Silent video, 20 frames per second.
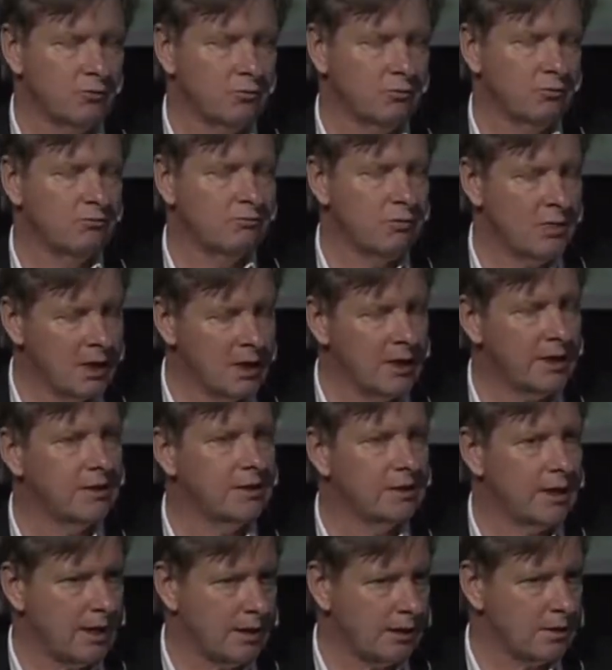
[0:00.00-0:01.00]

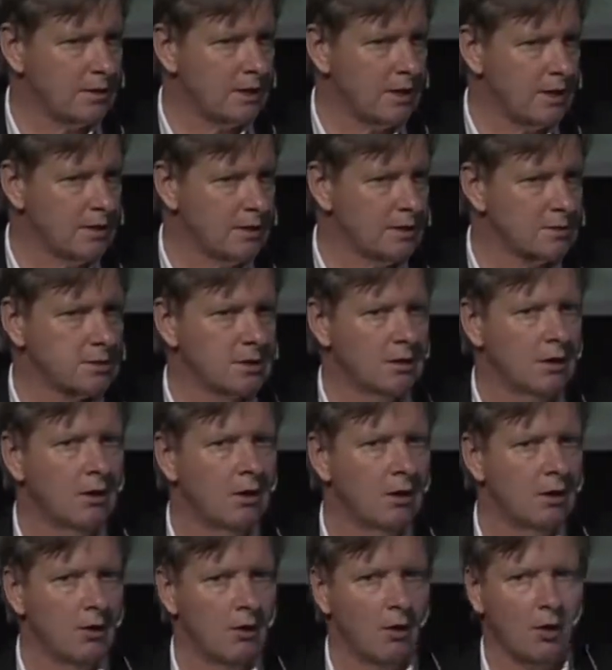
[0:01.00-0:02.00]
million hectares
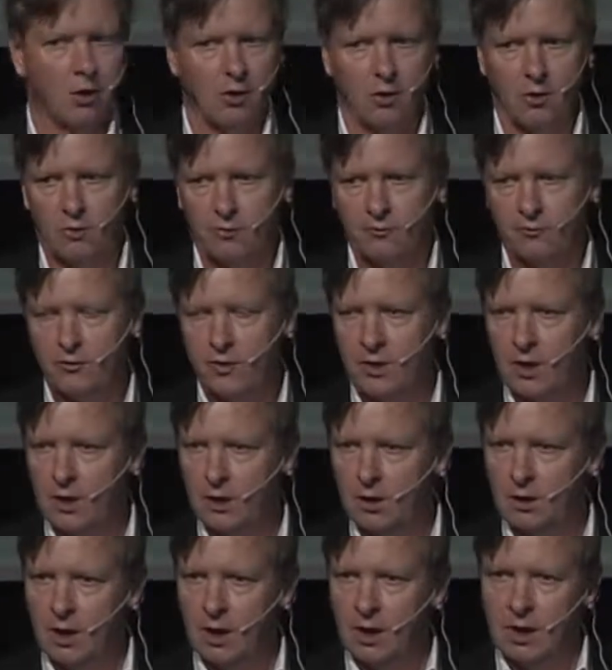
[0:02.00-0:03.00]
of
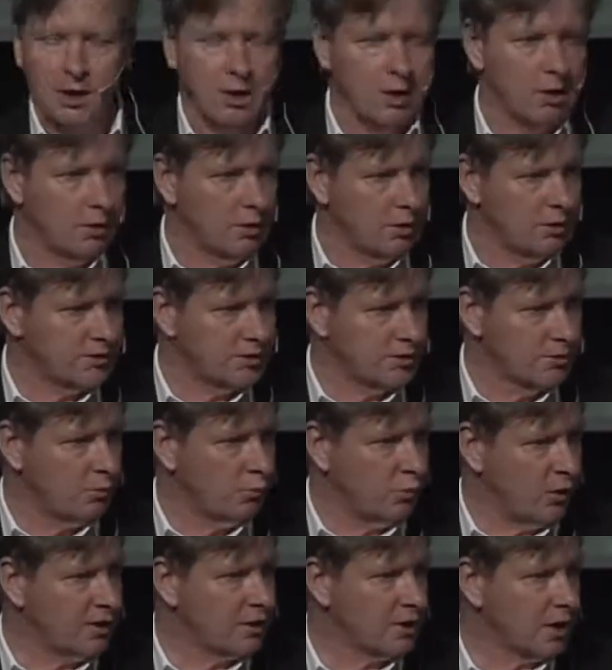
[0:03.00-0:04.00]

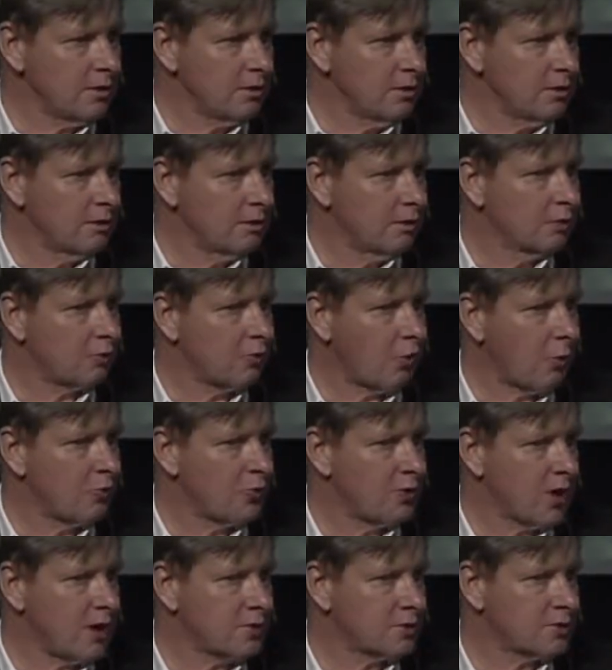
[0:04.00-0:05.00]
winter crop
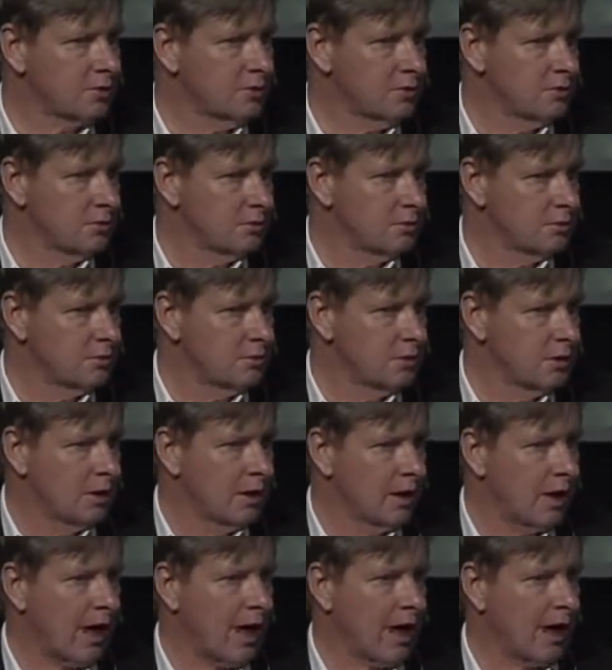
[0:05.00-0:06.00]
production
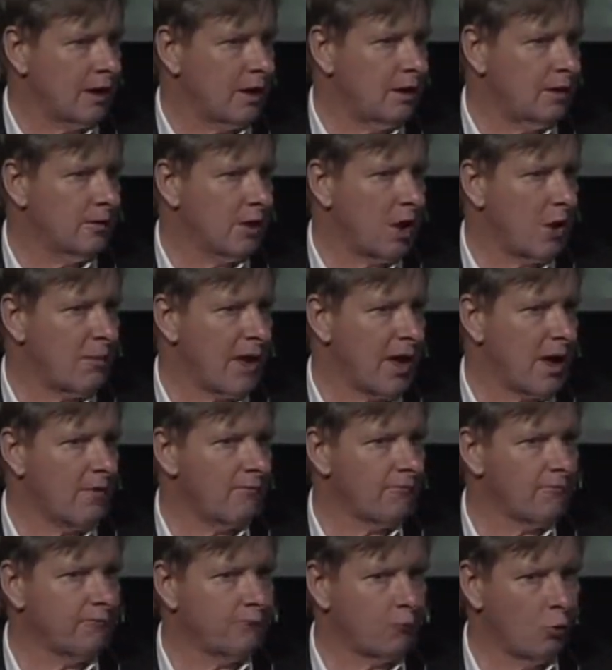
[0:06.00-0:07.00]
and about
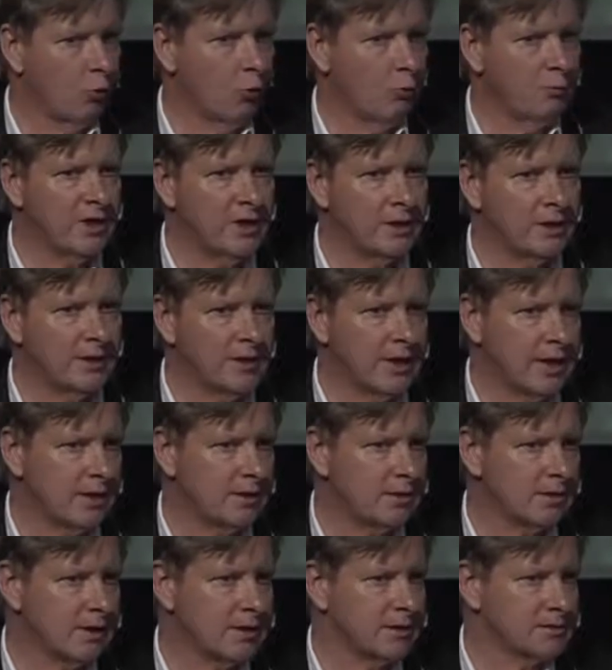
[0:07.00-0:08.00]
4 million
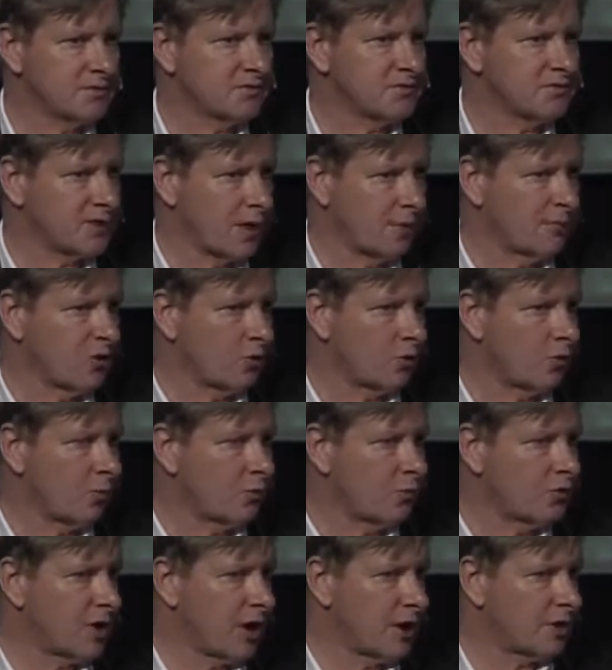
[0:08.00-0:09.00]
hectares of summer crop
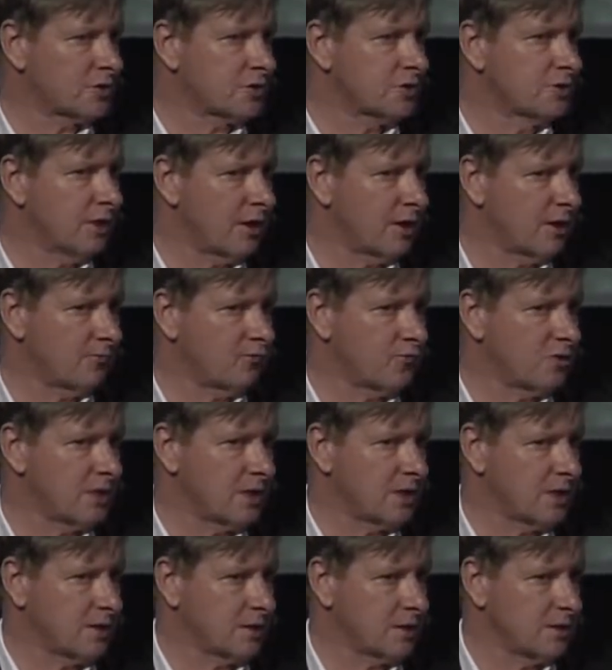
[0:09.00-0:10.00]
production every
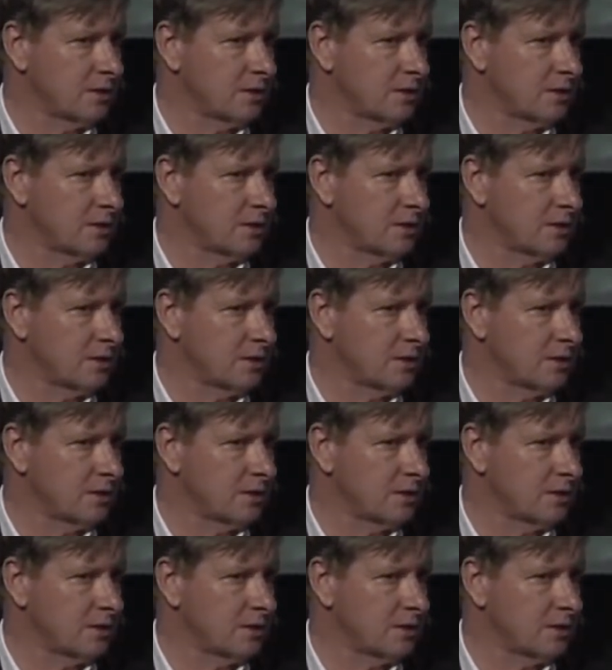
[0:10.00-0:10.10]
year.